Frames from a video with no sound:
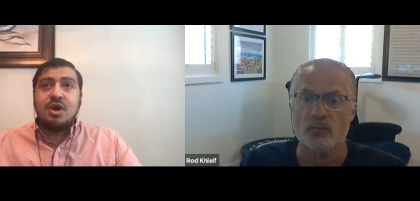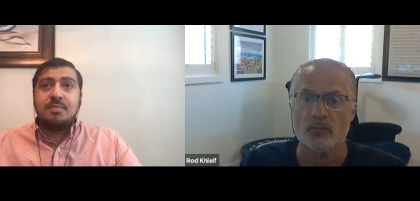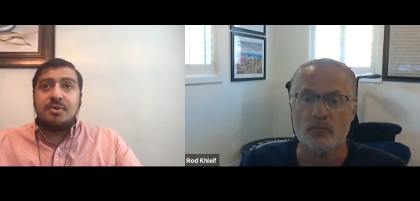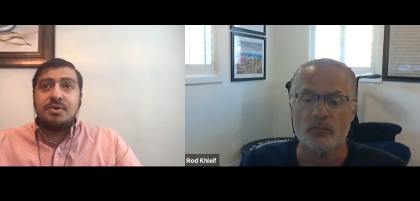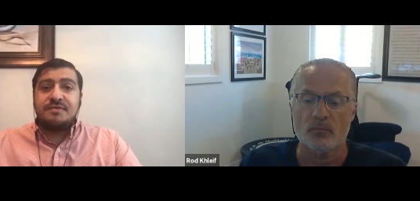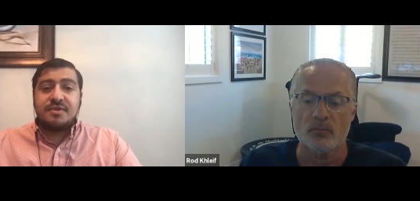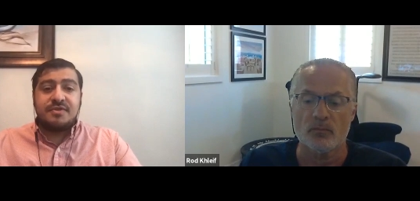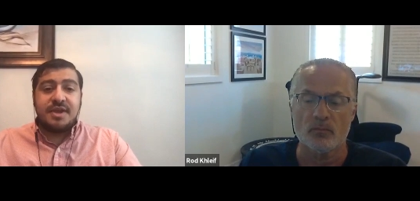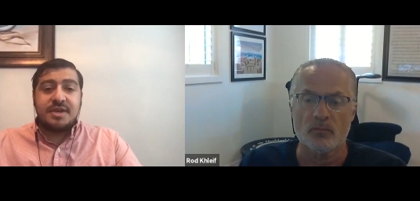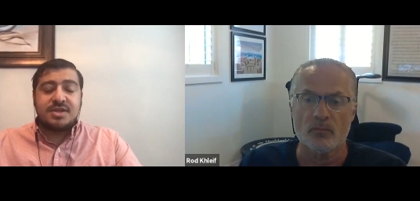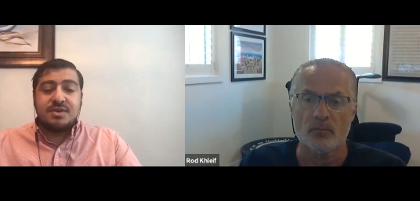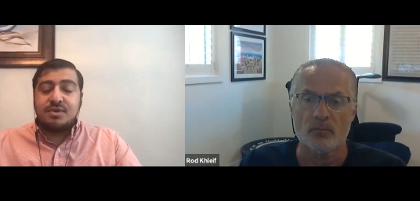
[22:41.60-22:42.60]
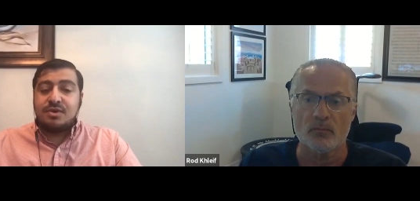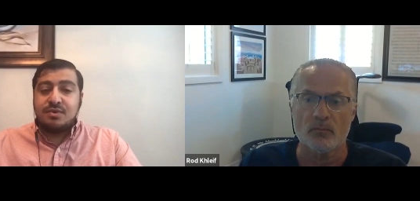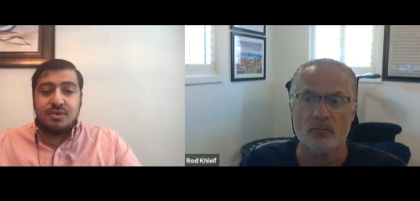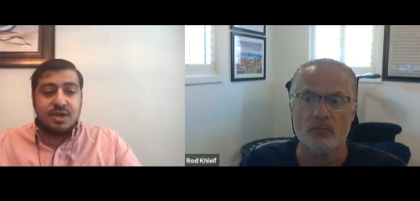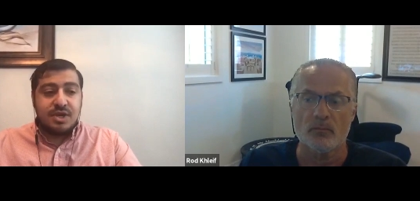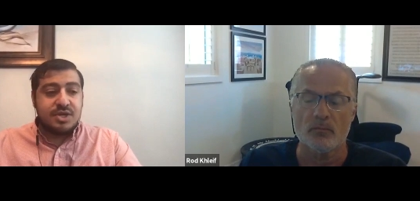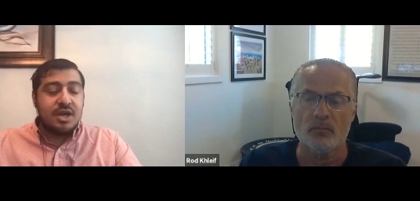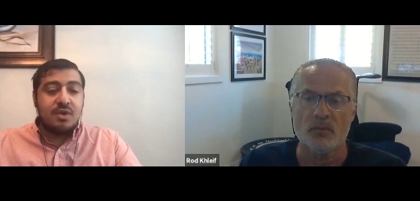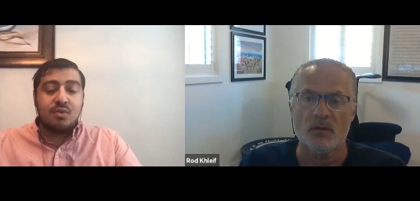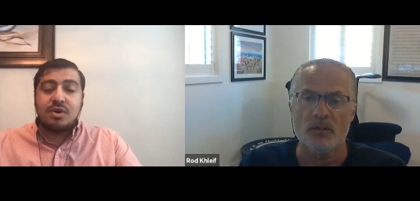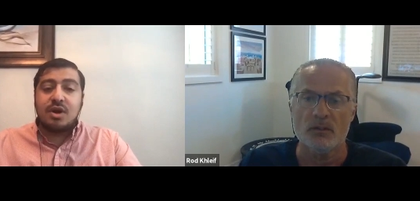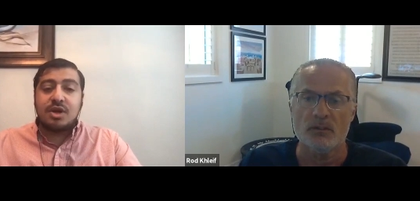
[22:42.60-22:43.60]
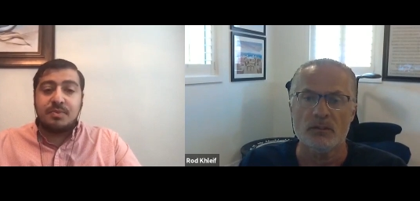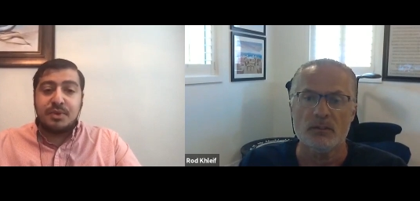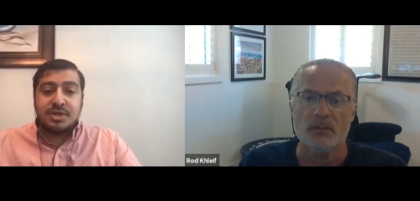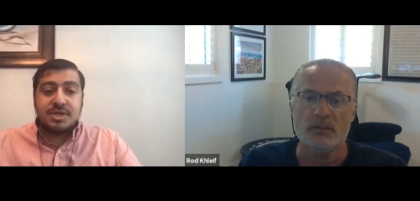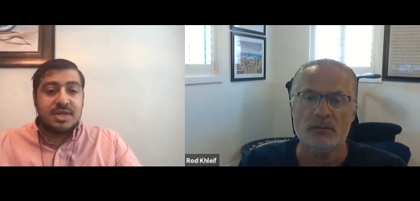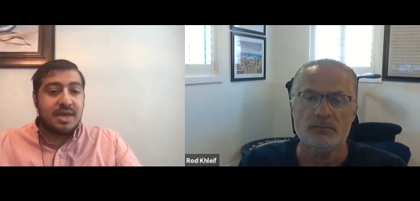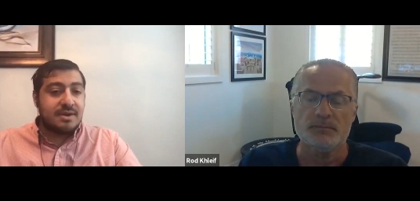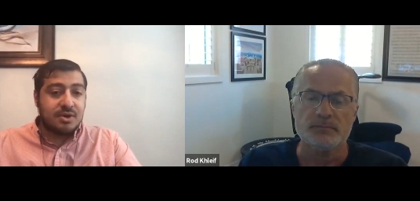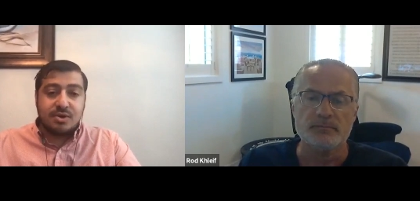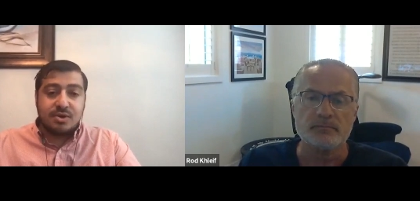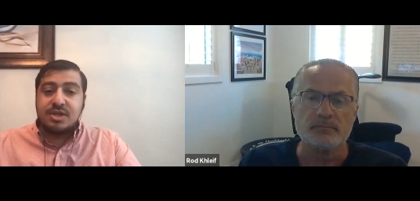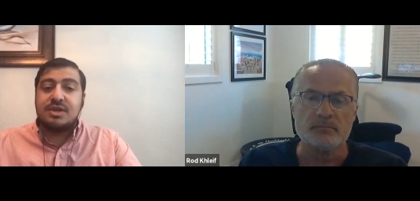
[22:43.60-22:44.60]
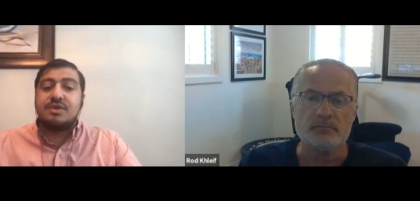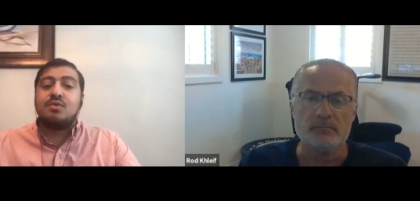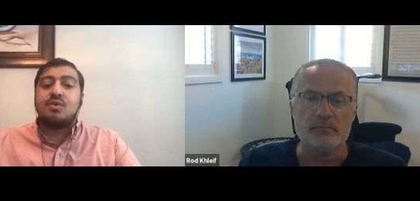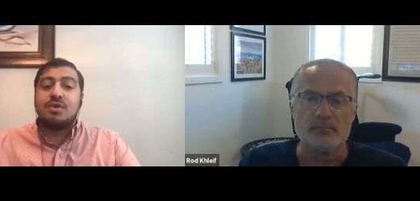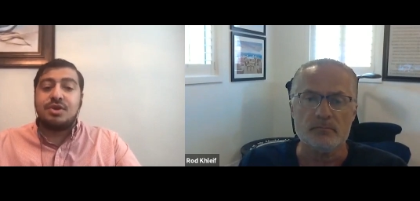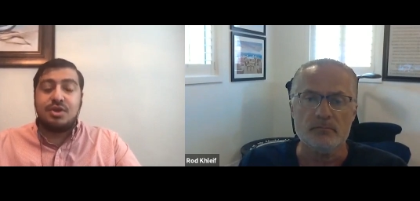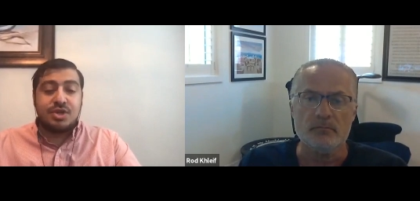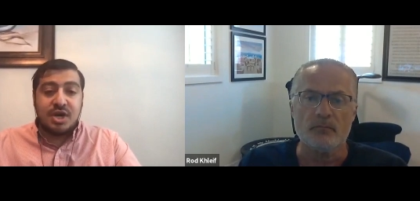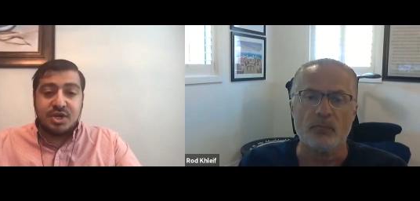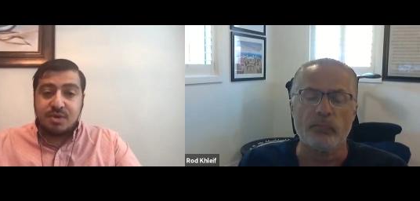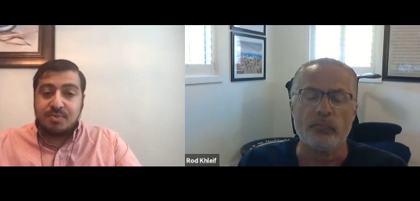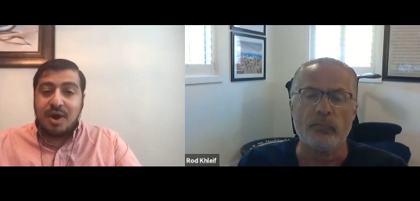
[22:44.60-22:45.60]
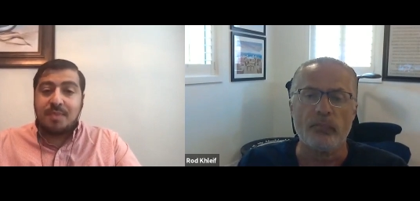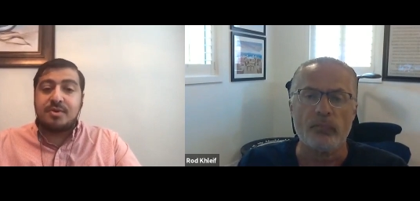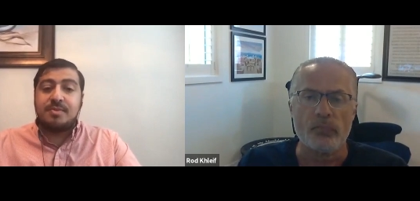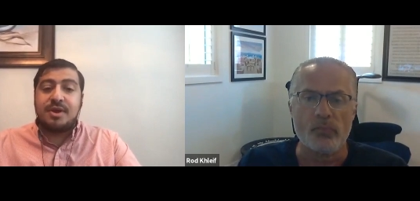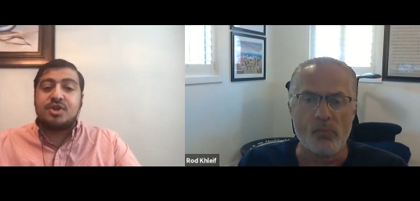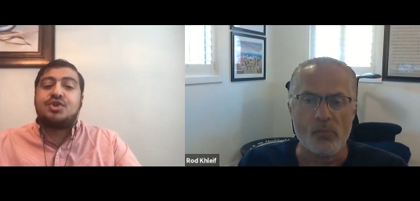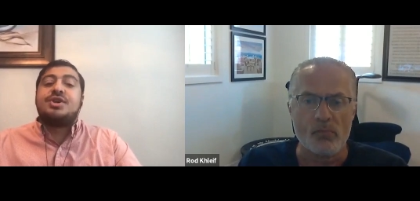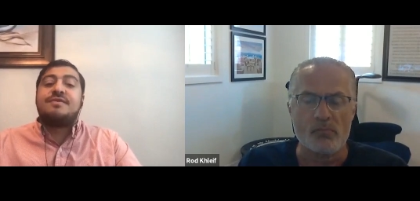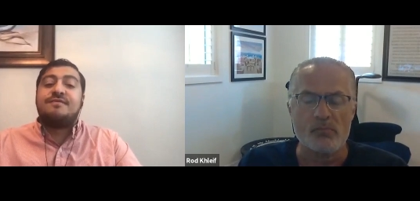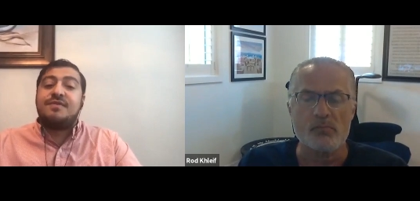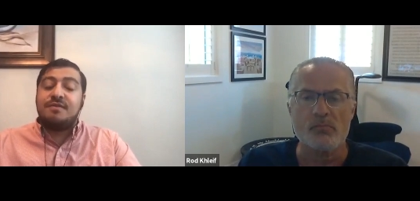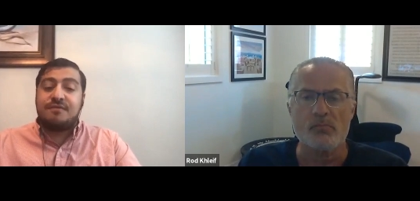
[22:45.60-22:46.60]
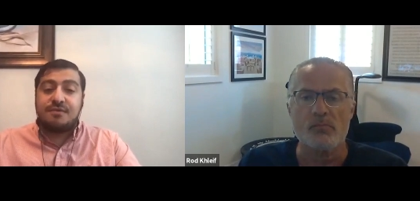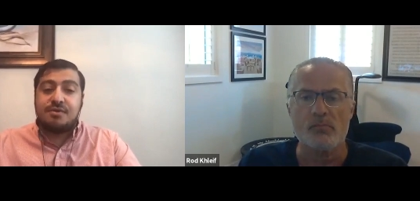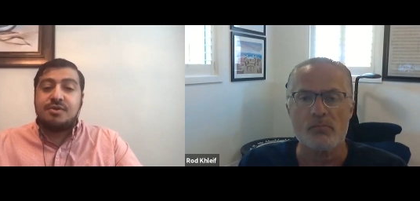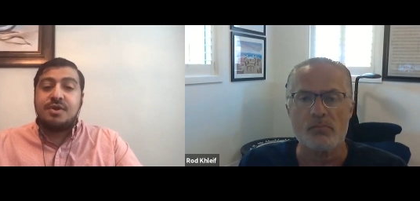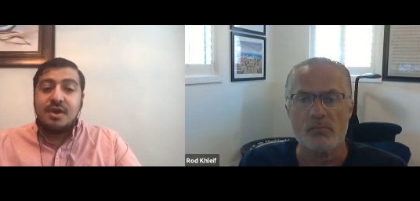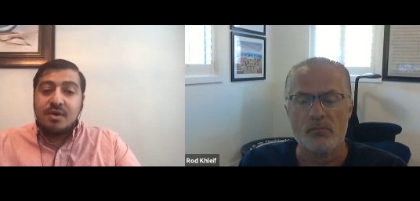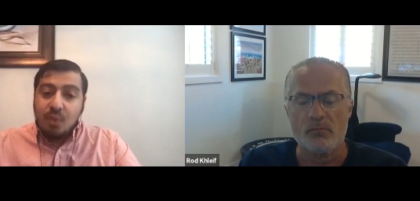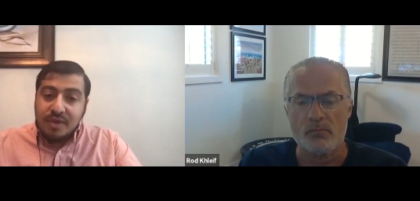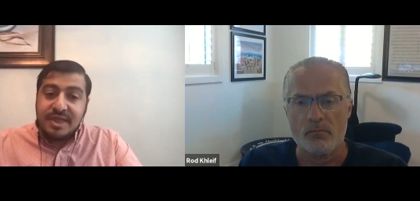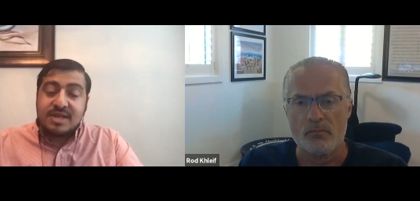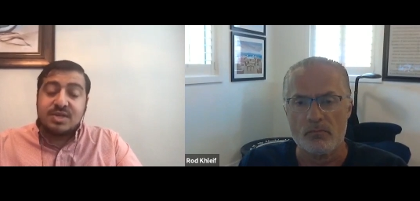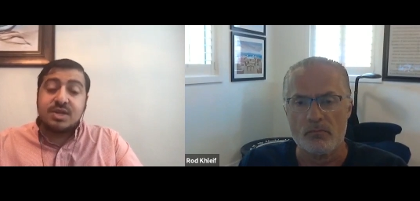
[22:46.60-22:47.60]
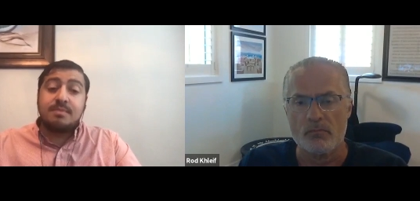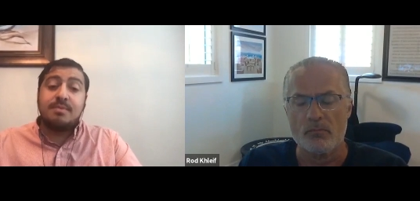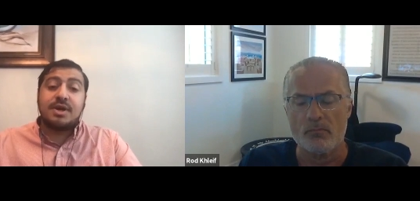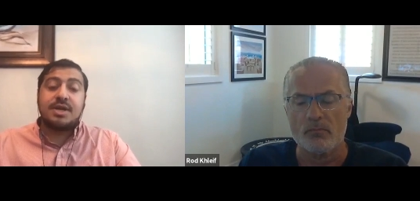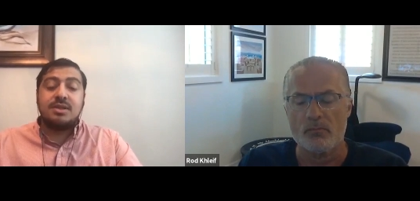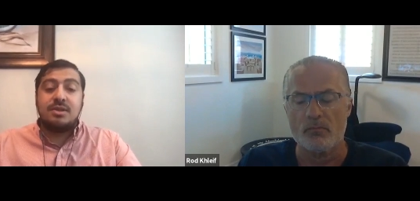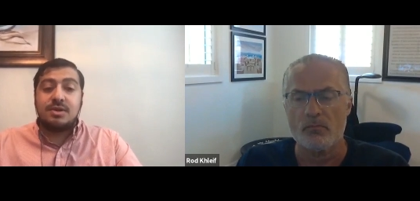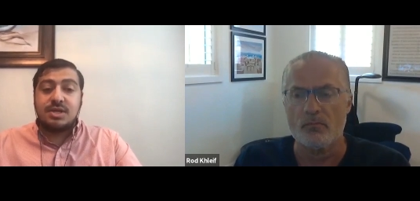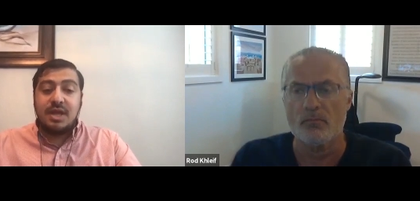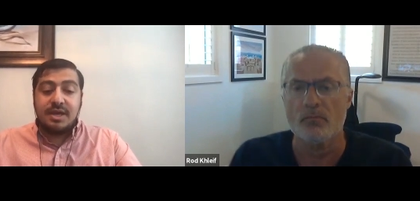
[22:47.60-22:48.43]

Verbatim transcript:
Speaker 1: different things. So you know, you can tell where occupancy's at currently, where you know, you talk to your property manager, you get a feel for what that sub market looks like.